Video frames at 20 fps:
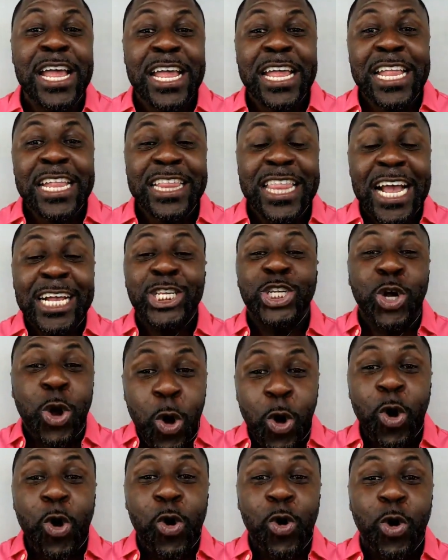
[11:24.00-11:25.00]
that's
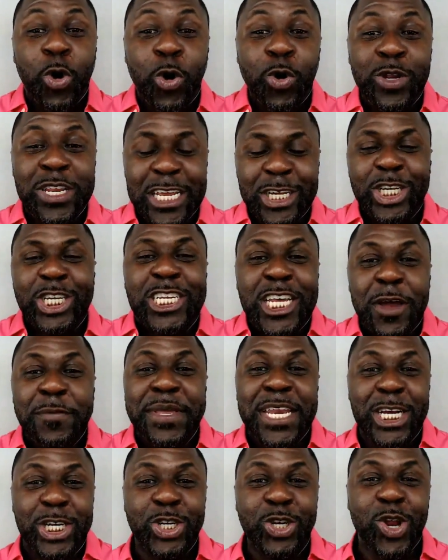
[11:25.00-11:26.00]
cool that you tell me to
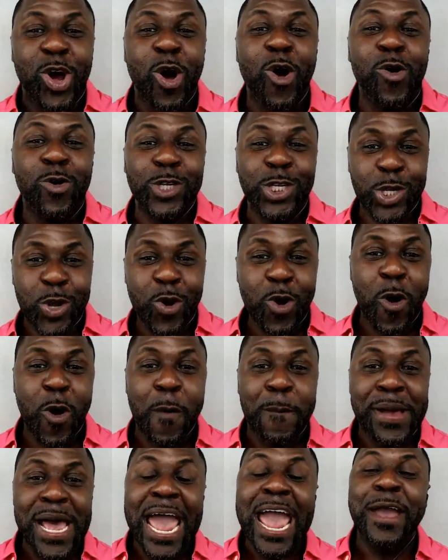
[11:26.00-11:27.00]
do the whole school,
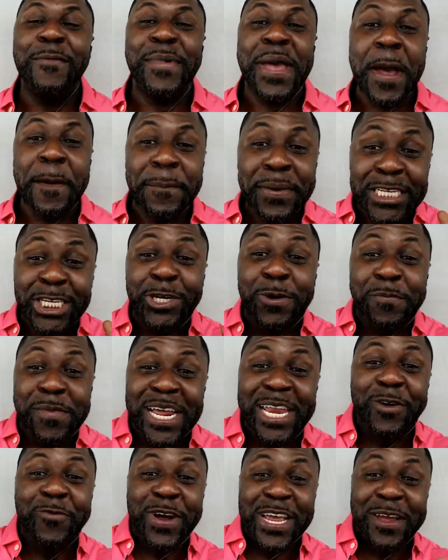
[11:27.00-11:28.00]
but hey, man, put your money
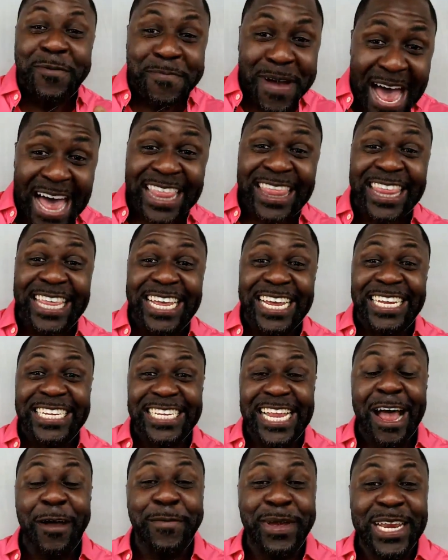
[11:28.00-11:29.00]
where your mouth is. I
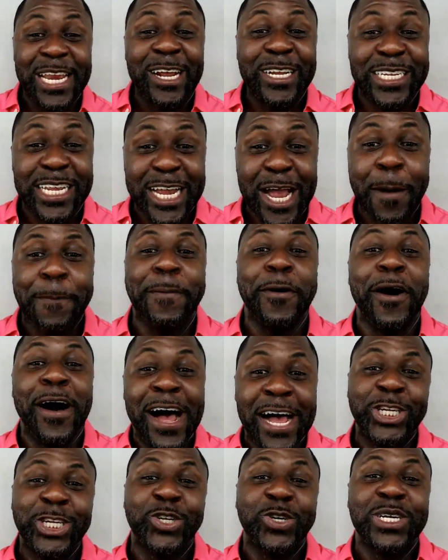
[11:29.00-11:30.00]
mean, there's a couple of
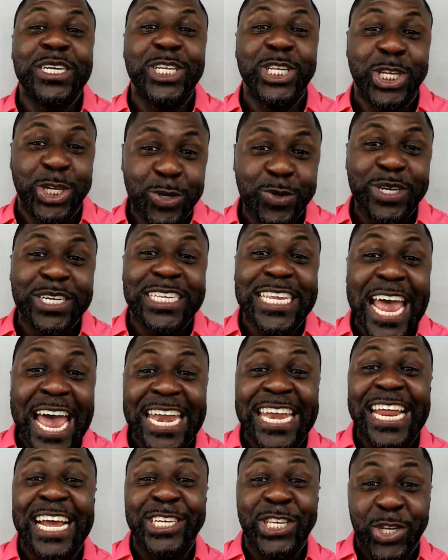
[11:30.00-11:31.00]
hundred students at
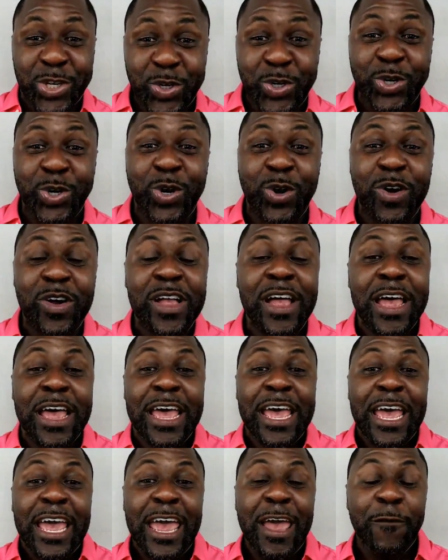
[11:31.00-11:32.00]
that school.
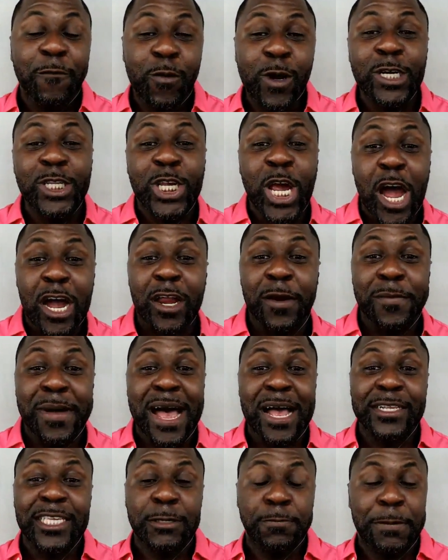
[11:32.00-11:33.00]
If we're talking
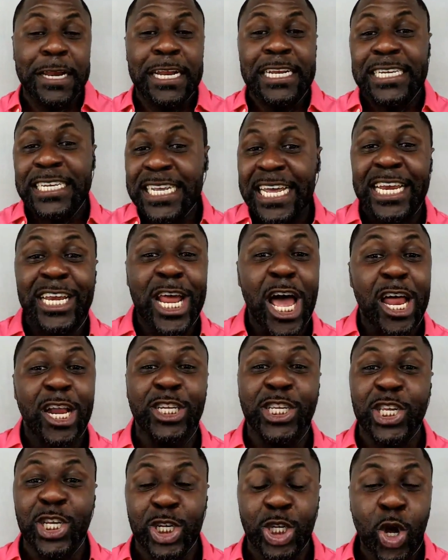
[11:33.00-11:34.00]
about spending $10 a
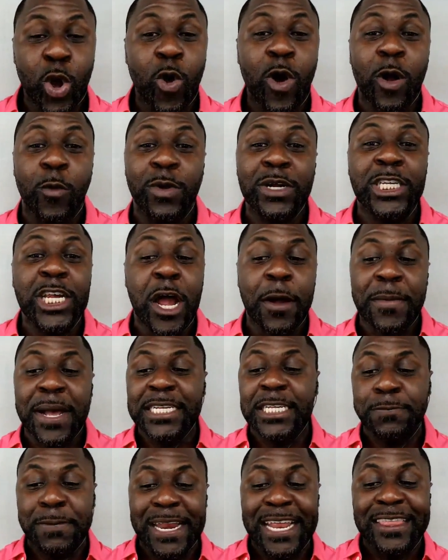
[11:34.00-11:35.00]
toy, we're talking about
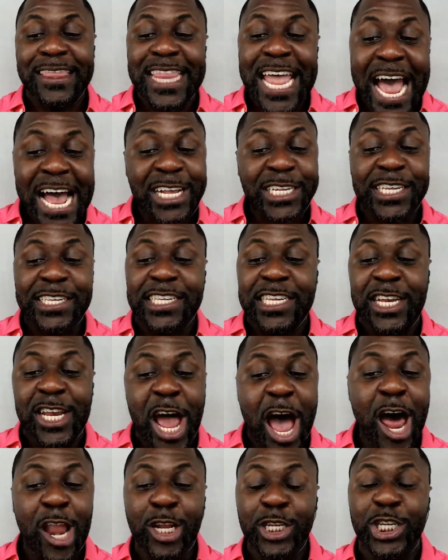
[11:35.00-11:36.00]
spending thousands of
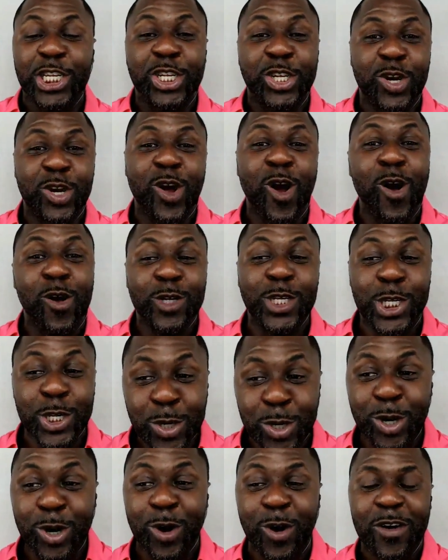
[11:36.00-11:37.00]
dollars to do the whole
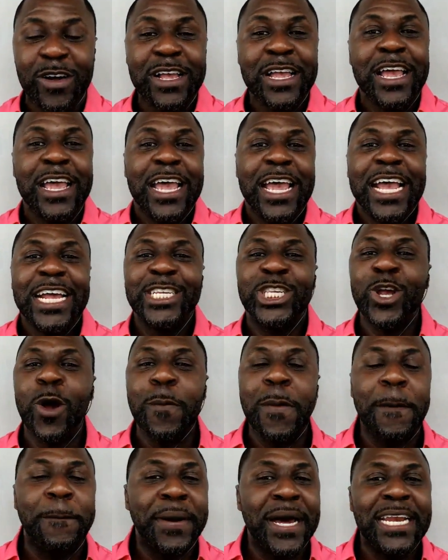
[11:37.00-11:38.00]
school. And so my
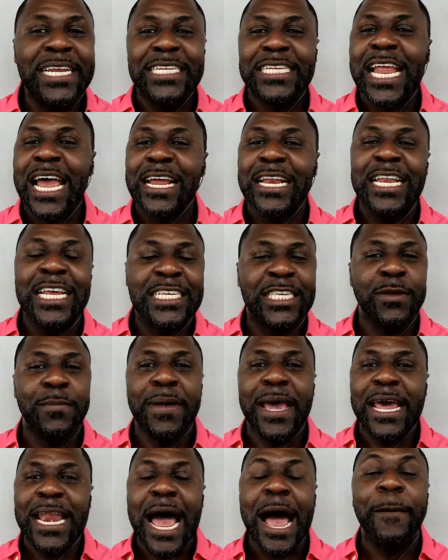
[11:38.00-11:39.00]
buddy's like, listen,
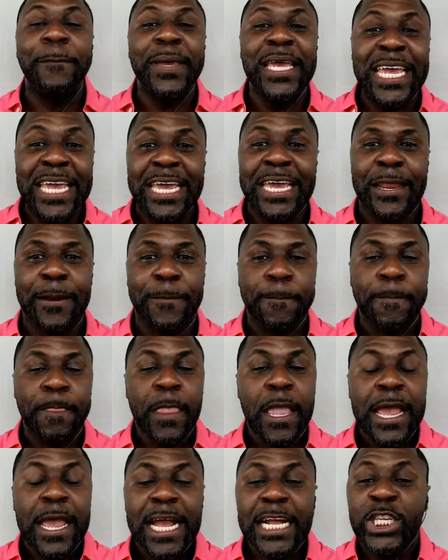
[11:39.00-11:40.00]
man, I'm in.
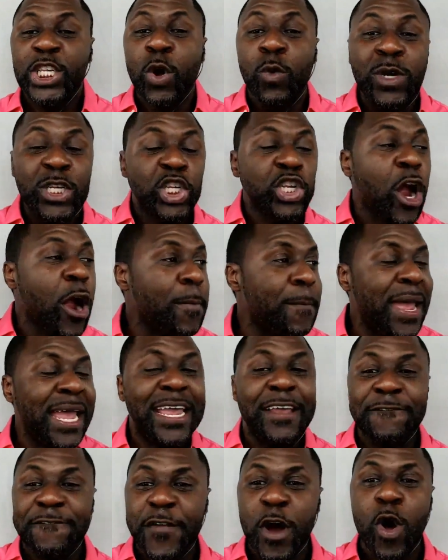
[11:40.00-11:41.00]
And so we start
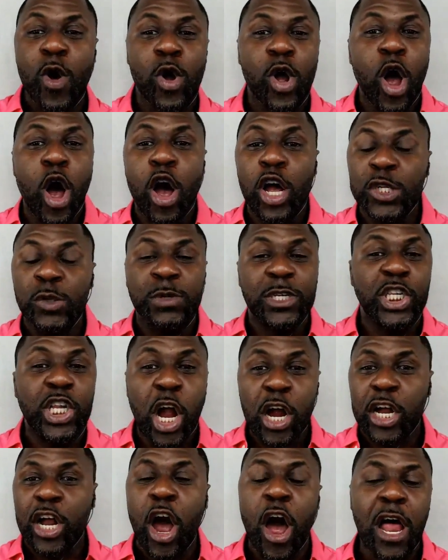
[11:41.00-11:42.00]
making phone calls. We start
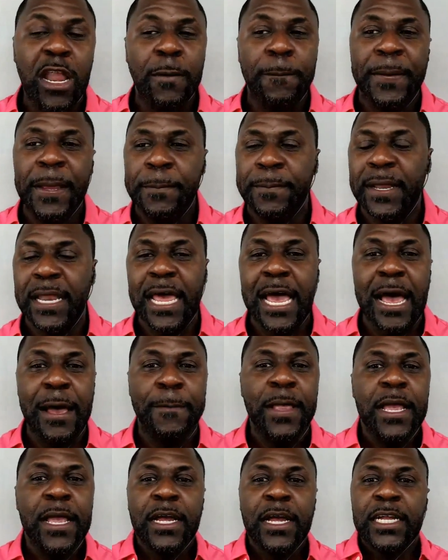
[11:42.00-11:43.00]
calling people up
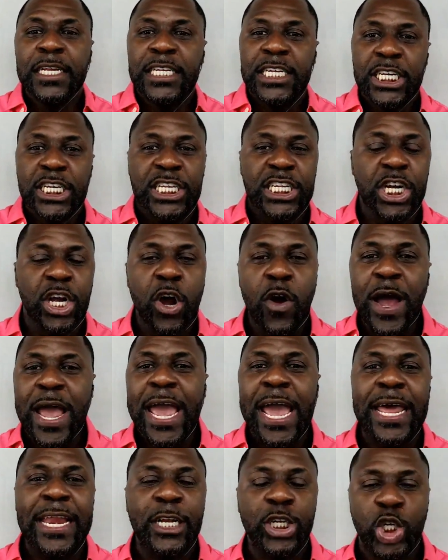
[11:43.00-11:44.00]
to go
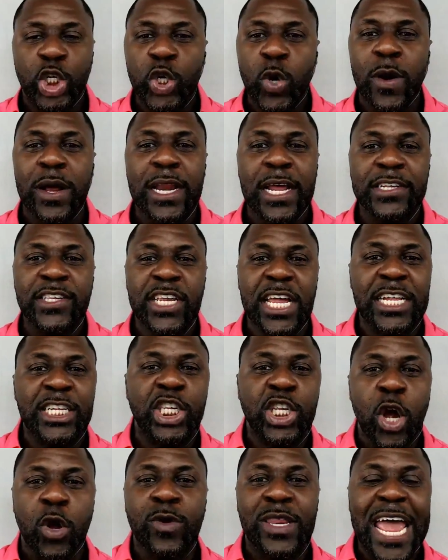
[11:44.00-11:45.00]
ahead and join us. And
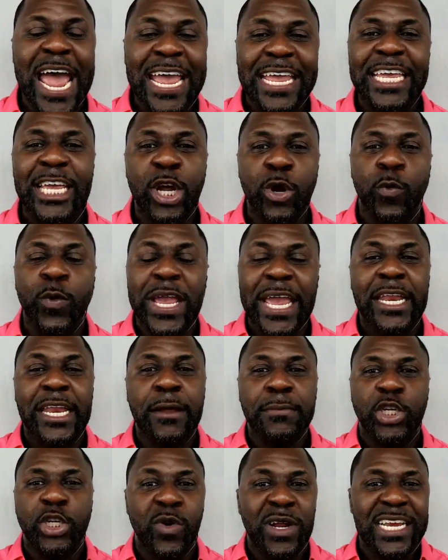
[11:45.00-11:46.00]
so that year we end up
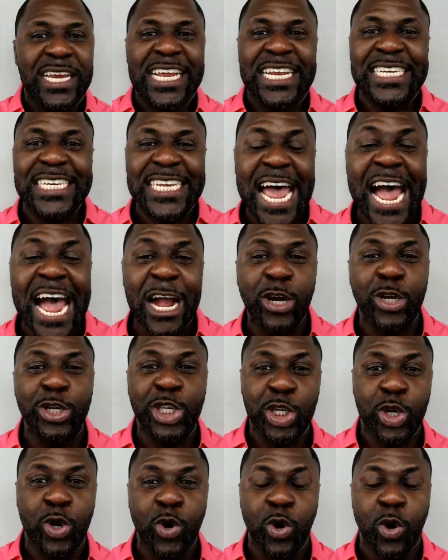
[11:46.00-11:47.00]
doing the entire
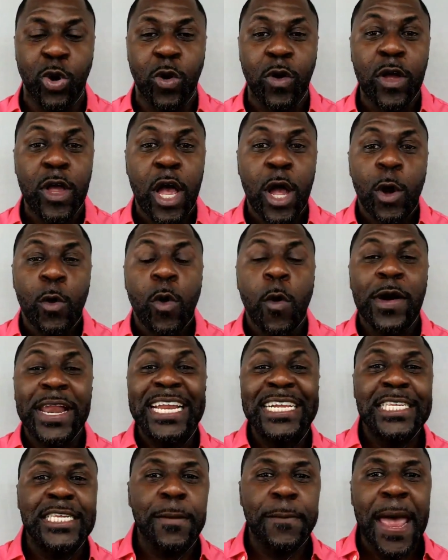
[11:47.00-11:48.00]
school. Well, what
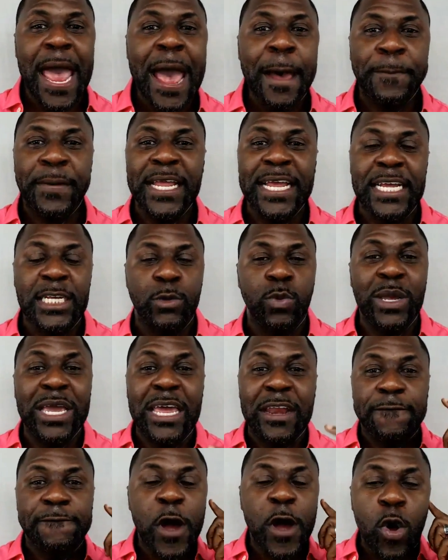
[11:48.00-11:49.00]
ends up happening is we get a
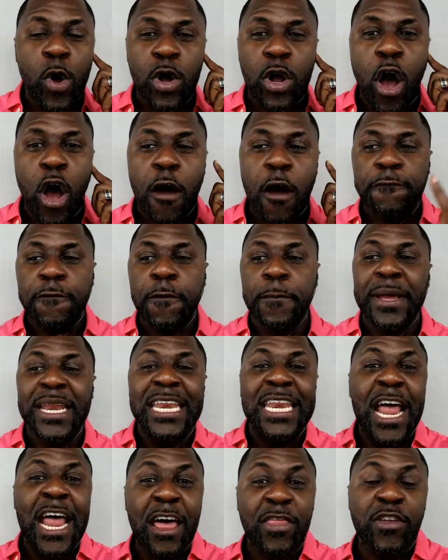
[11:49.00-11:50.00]
phone call from
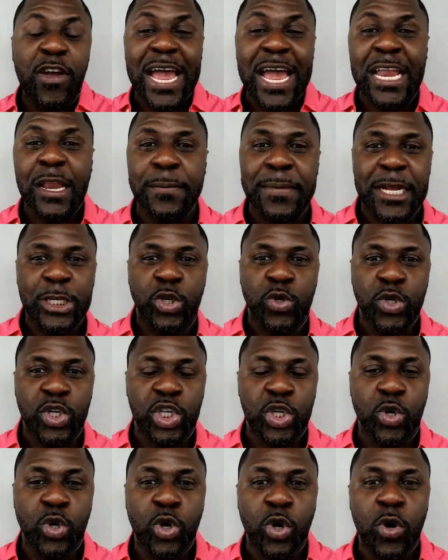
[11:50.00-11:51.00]
another elementary
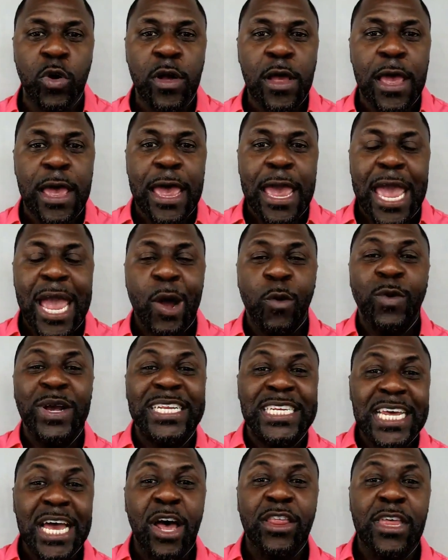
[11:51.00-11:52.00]
school, and we
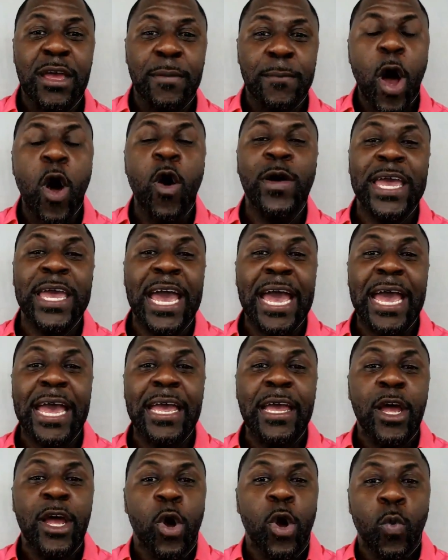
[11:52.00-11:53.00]
tell them, okay,
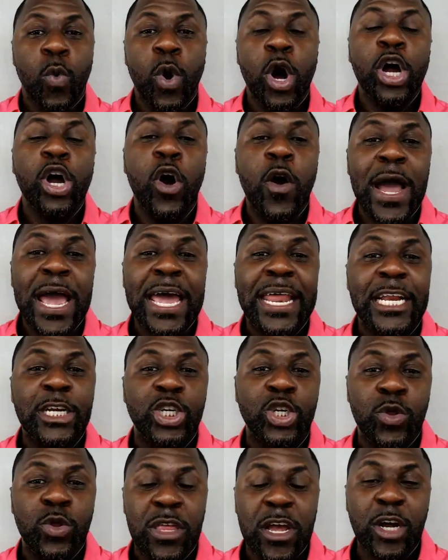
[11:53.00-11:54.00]
we'll go ahead and do
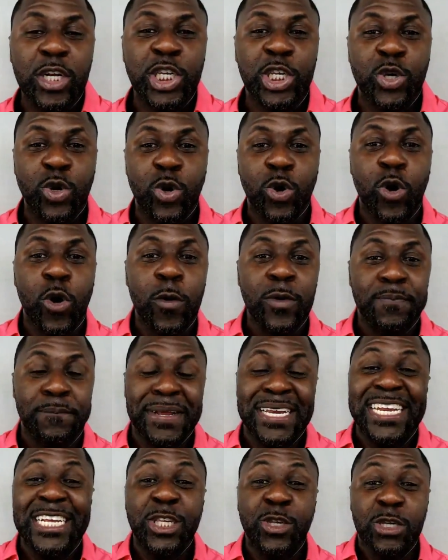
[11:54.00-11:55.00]
their school. But
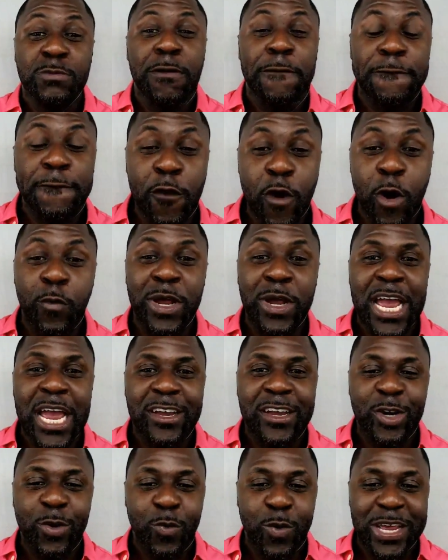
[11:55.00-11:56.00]
this was before we
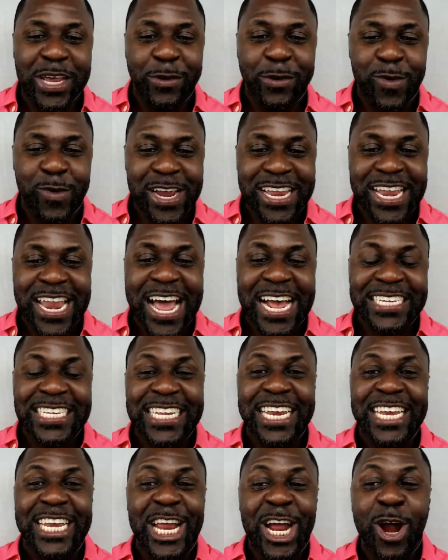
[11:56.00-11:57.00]
realized that
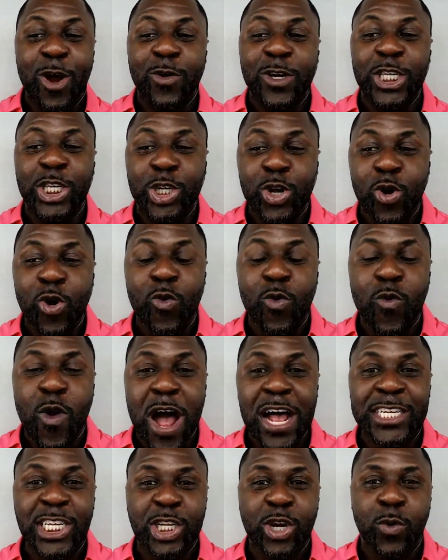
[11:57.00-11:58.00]
their school
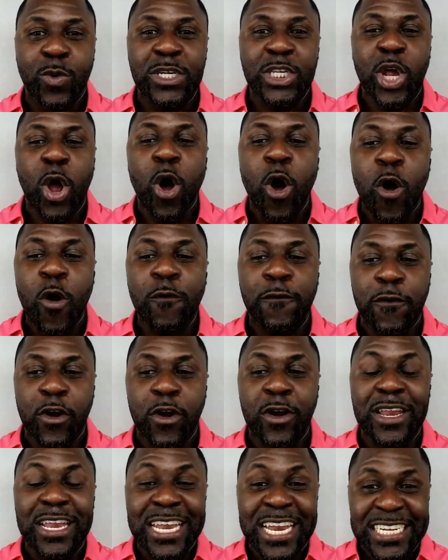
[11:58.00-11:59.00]
roster was over,
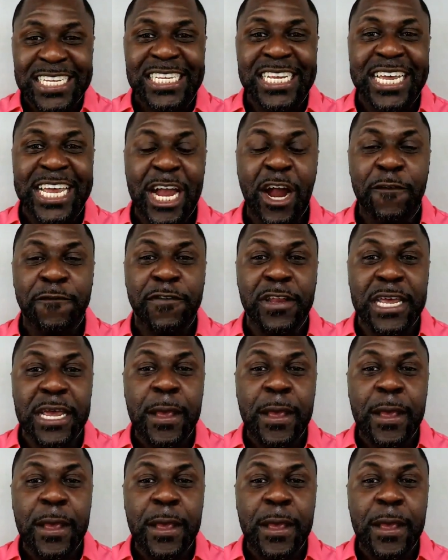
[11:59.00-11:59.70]
listen carefully,